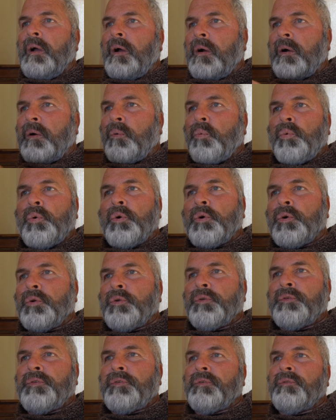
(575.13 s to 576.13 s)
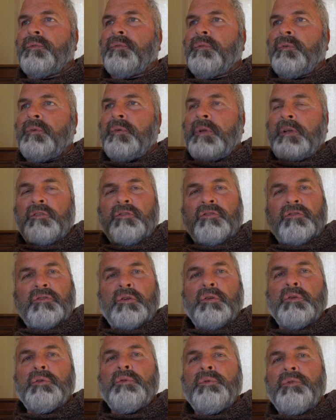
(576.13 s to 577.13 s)
our world
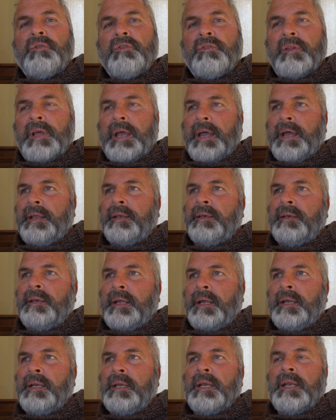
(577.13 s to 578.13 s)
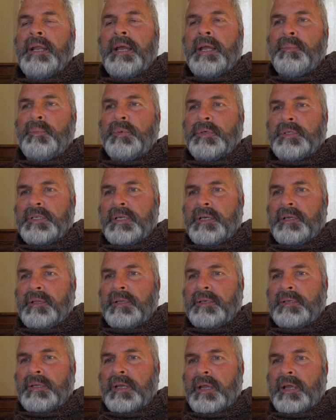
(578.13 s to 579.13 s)
excludes that 99% of
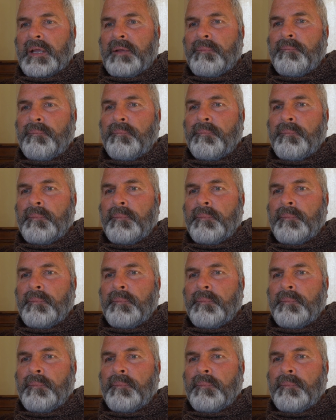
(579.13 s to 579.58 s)
the time.